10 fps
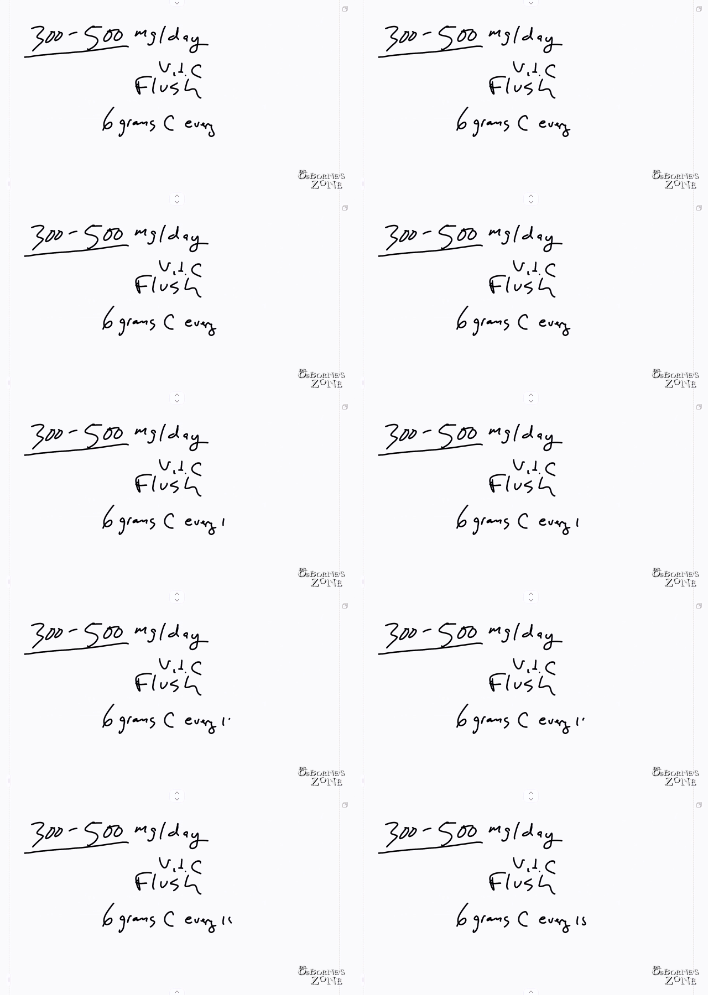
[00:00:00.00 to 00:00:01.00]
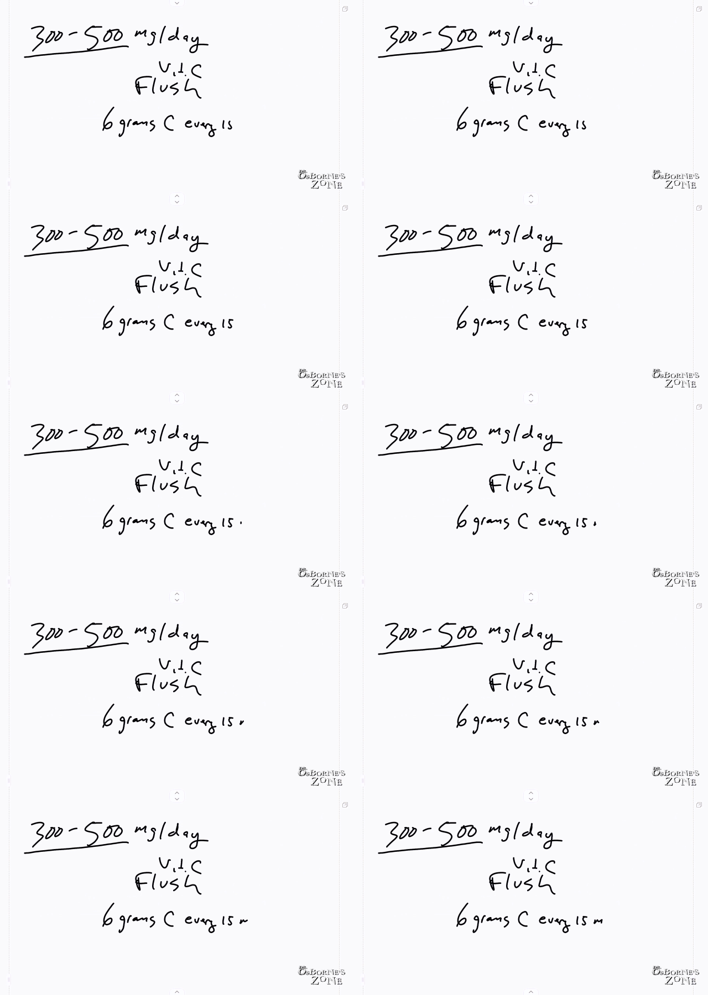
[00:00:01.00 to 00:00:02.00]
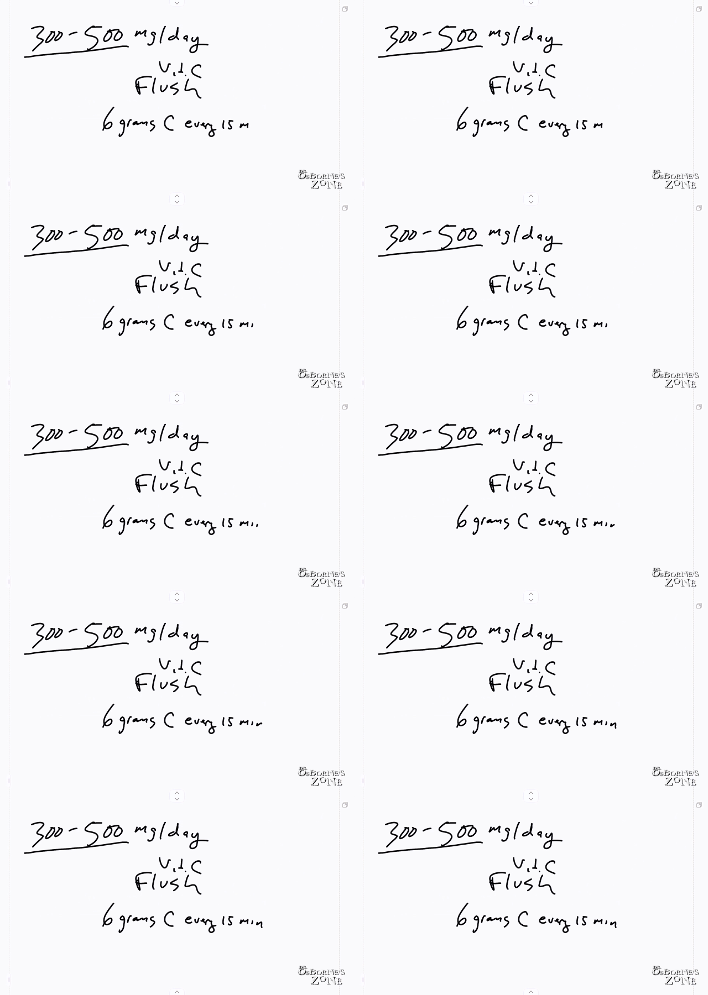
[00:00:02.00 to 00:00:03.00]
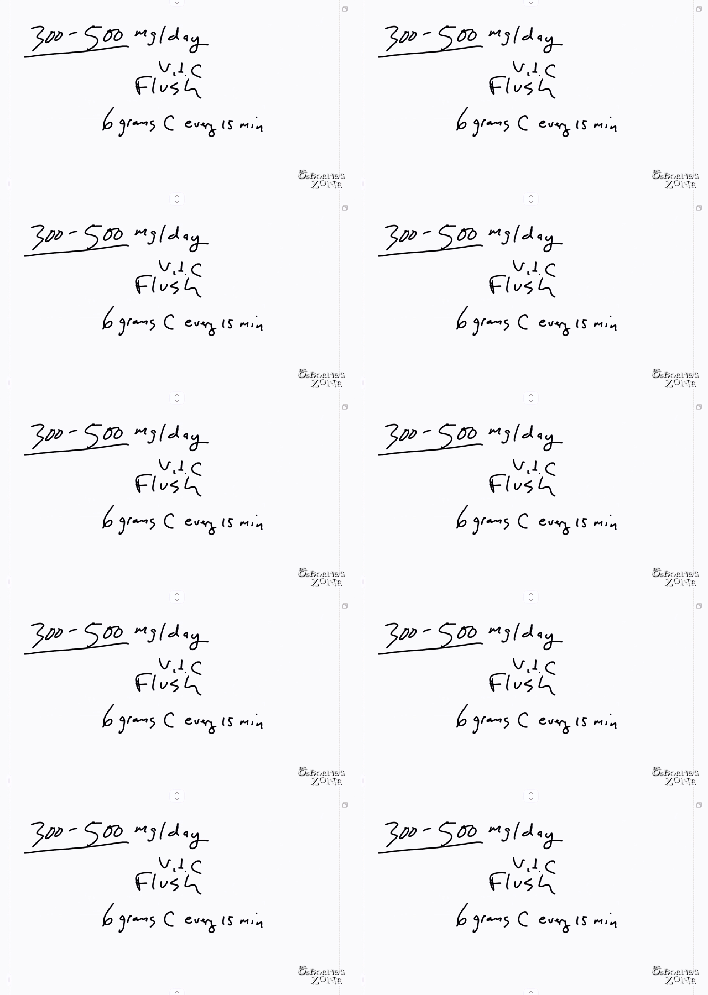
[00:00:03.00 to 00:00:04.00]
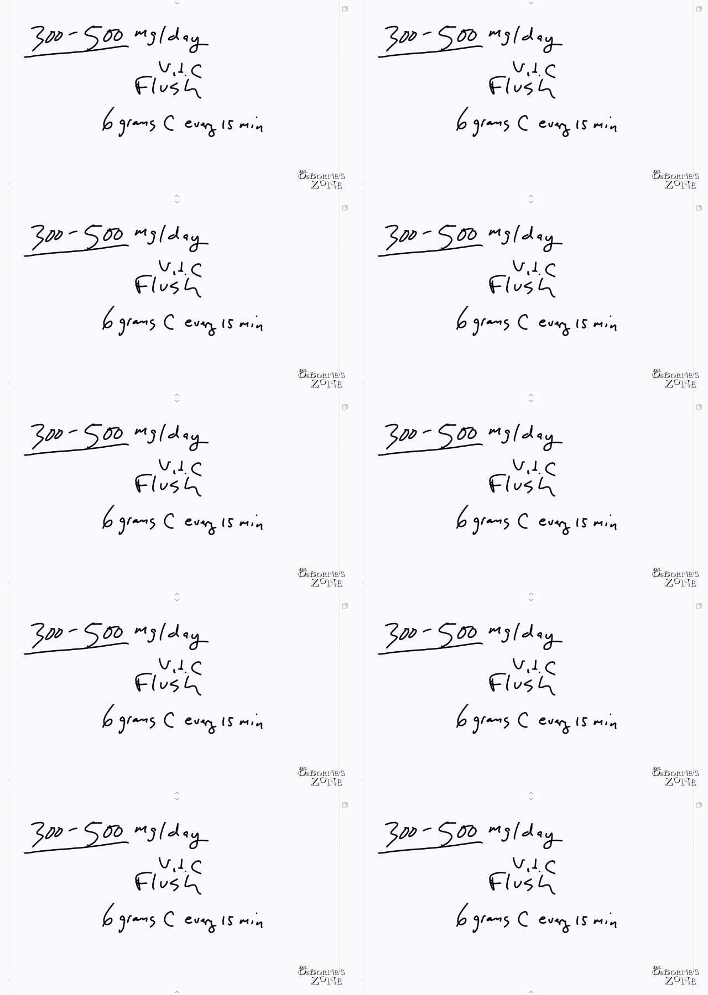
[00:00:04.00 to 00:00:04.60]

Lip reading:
(no speaker visible)